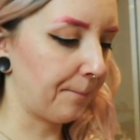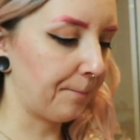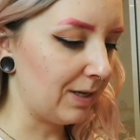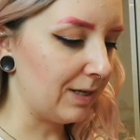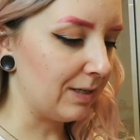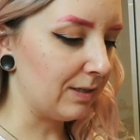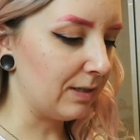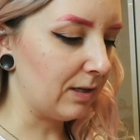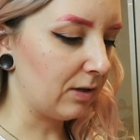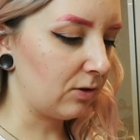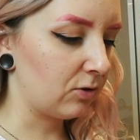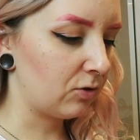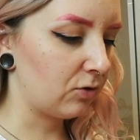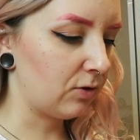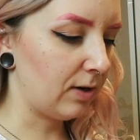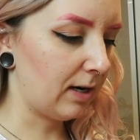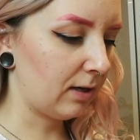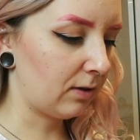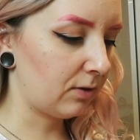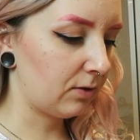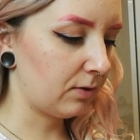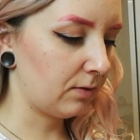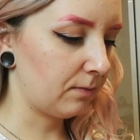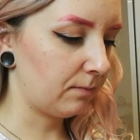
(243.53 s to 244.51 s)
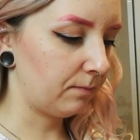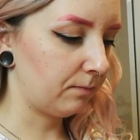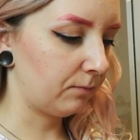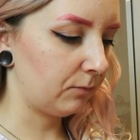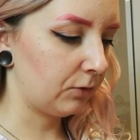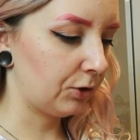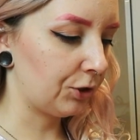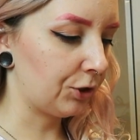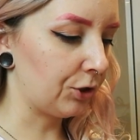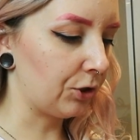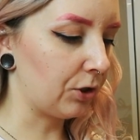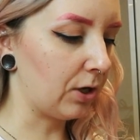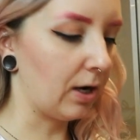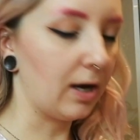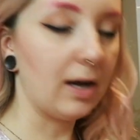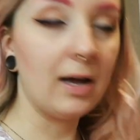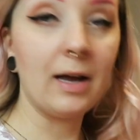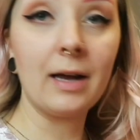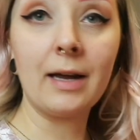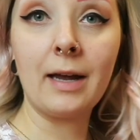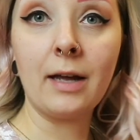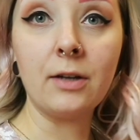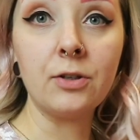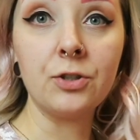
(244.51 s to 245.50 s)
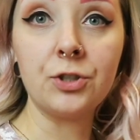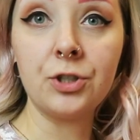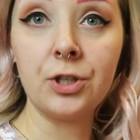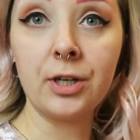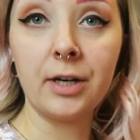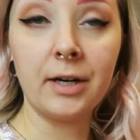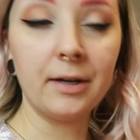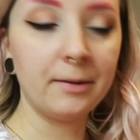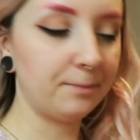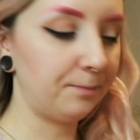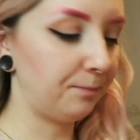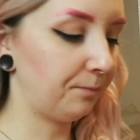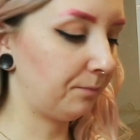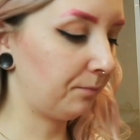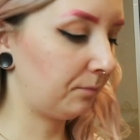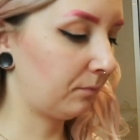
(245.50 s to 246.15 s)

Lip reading: Yeast extract, sugar, again sugar,